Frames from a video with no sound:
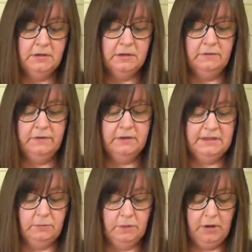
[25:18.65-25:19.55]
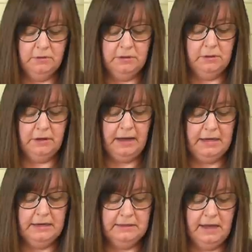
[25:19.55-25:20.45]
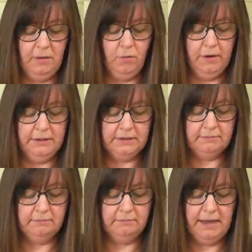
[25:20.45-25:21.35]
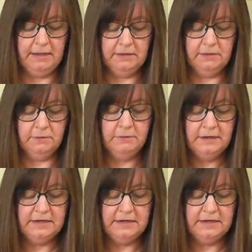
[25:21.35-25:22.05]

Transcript: So the first thing we're going to look at is a white pencil.